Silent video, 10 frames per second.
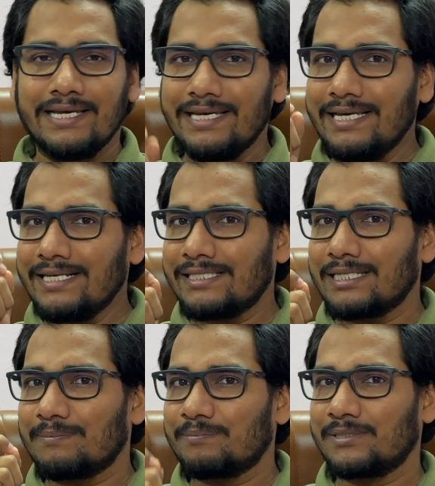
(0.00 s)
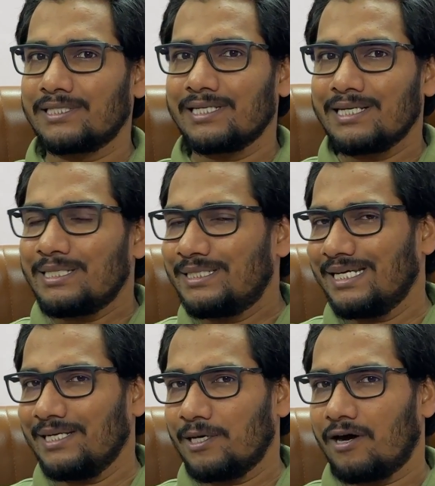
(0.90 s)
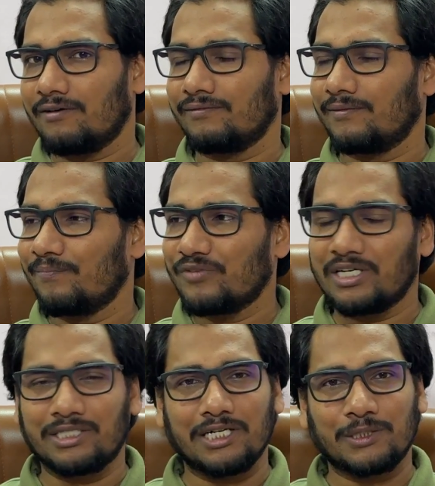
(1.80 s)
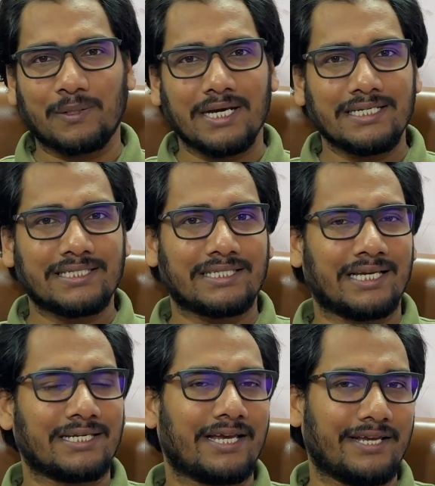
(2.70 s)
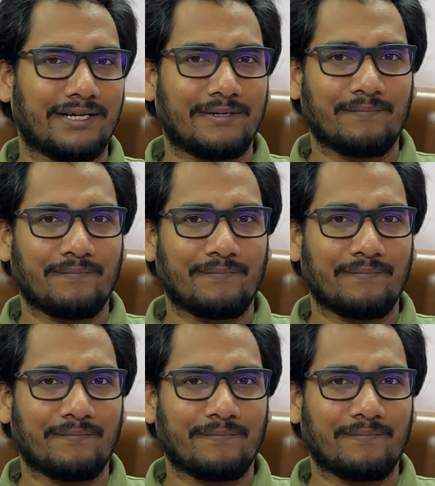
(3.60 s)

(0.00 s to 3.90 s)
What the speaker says: Aesop's tale of a tortoise and a hare.